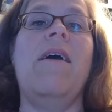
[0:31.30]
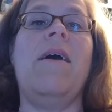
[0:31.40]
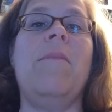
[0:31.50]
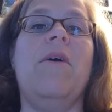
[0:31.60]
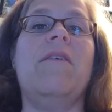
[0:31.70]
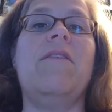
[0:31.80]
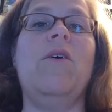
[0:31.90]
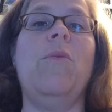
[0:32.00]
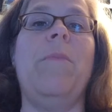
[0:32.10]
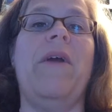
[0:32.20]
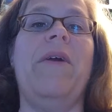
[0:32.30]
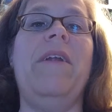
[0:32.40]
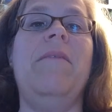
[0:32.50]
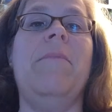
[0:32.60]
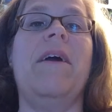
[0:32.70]
I'm also
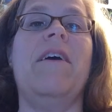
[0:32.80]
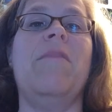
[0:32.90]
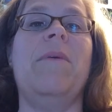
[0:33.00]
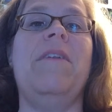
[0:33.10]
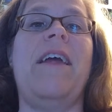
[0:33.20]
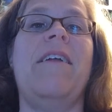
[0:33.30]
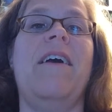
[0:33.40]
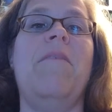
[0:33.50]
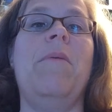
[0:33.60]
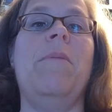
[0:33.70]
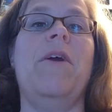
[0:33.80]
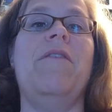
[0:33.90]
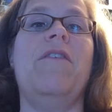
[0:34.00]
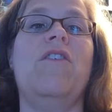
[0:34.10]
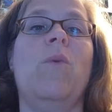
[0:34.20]
married. My husband Dan and I have been
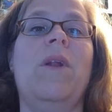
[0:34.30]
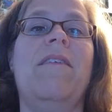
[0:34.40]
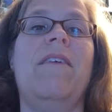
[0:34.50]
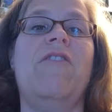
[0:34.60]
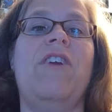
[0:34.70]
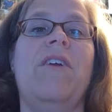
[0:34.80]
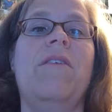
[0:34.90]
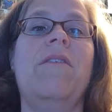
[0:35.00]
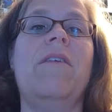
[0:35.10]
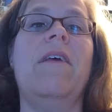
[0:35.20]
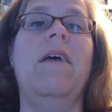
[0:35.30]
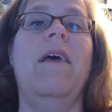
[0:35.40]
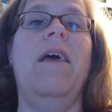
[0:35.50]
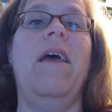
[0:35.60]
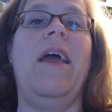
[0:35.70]
married for 26 years,
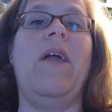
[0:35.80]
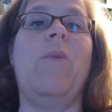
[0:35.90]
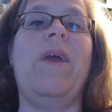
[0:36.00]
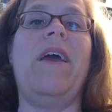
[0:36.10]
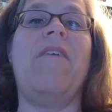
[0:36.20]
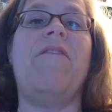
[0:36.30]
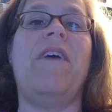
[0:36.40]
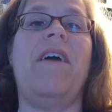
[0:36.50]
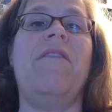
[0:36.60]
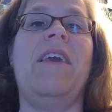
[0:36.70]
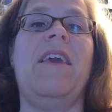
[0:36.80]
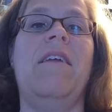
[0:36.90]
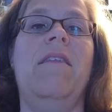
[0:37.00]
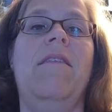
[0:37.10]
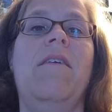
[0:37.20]
and we have 5
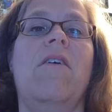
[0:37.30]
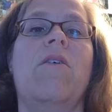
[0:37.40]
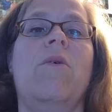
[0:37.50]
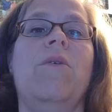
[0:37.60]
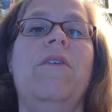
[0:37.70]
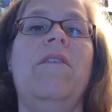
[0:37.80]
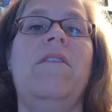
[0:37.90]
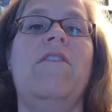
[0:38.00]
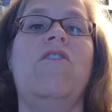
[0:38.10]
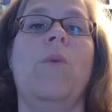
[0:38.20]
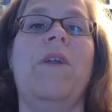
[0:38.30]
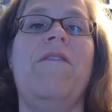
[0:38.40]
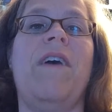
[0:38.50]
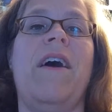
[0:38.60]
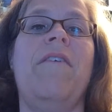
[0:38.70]
kids. Our oldest is
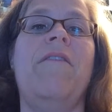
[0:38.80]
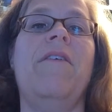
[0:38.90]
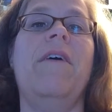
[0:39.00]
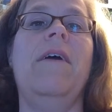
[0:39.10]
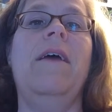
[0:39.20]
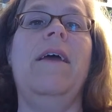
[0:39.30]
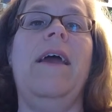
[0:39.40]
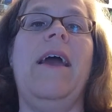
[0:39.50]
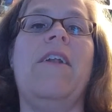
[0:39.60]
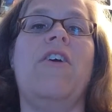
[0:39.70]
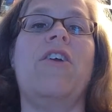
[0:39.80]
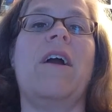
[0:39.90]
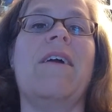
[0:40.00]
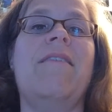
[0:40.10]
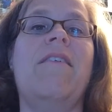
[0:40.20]
25, and our
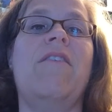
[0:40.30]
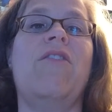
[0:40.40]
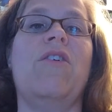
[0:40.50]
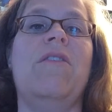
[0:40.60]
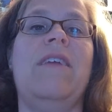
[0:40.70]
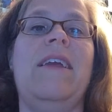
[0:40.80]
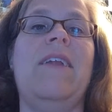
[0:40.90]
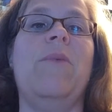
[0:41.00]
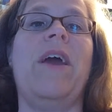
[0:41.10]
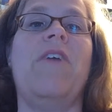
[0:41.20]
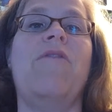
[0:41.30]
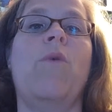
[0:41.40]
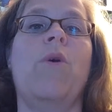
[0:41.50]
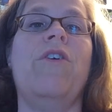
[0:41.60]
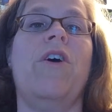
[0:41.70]
youngest is 13. We had
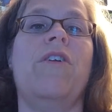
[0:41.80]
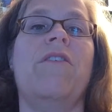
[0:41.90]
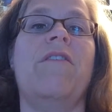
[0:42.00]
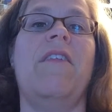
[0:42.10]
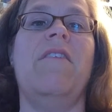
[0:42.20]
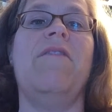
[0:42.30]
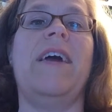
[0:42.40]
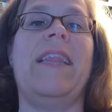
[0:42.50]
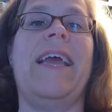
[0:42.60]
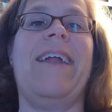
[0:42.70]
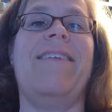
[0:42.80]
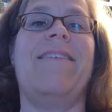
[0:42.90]
4 daughters and then finally had a